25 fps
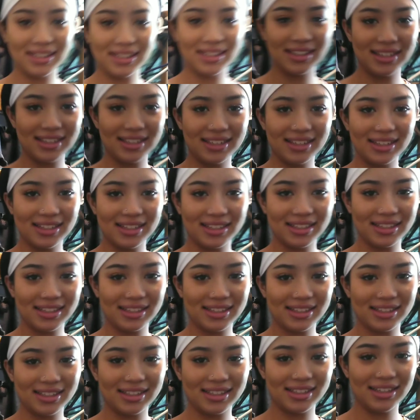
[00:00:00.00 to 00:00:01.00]
Toothbrush.
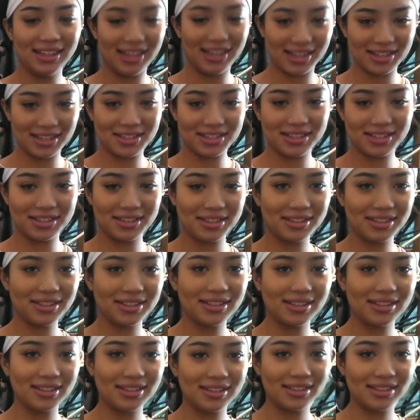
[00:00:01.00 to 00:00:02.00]
Yes.
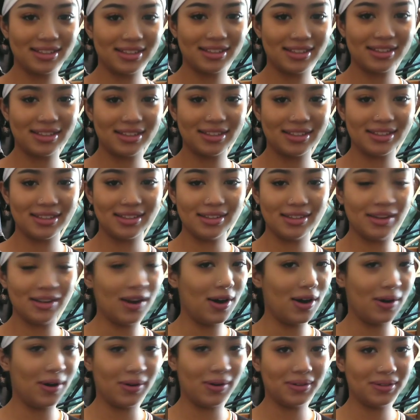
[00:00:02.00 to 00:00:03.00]
Toothpaste.
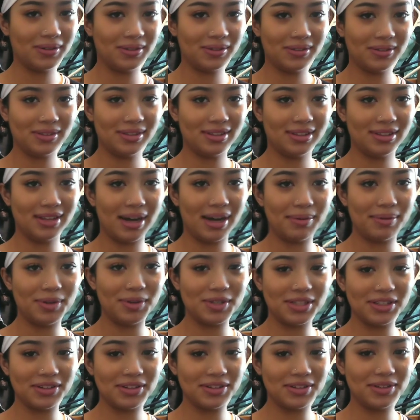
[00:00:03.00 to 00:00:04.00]
No. I'm
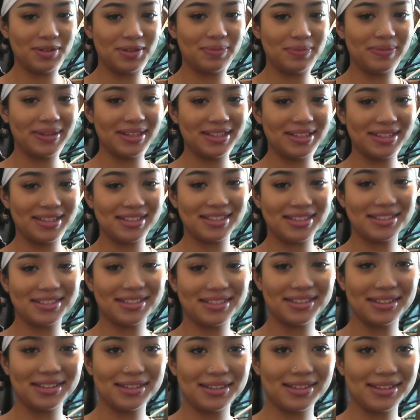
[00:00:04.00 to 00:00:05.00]
using their toothpaste.
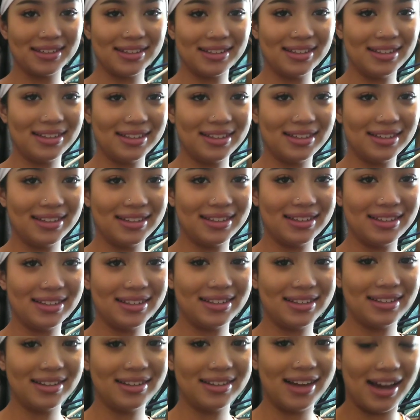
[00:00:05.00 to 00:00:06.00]
You sure you're gonna like it?
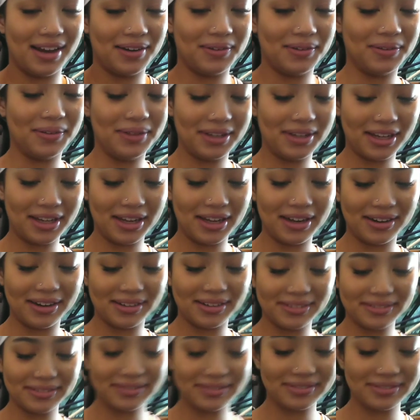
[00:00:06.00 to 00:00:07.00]
I don't really care.
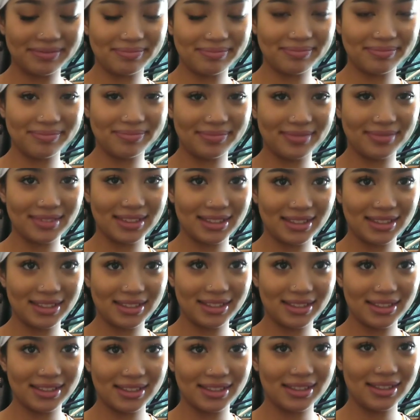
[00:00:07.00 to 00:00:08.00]
Do you have your
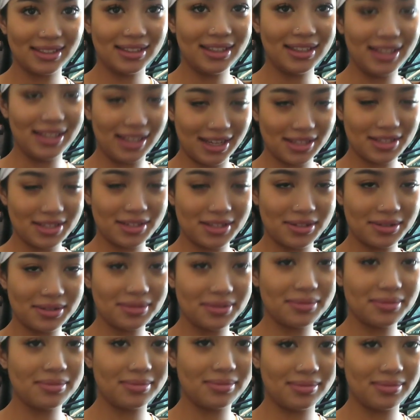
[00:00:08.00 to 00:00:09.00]
retainer container? Yes.
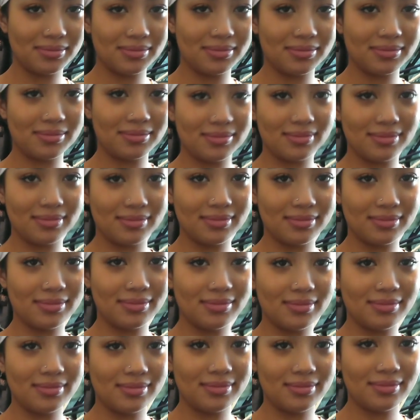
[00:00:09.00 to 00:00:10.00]
Container,
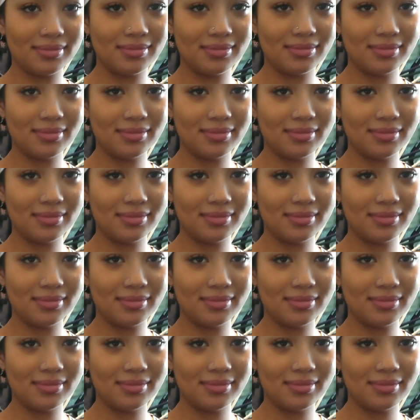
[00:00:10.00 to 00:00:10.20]
retainer,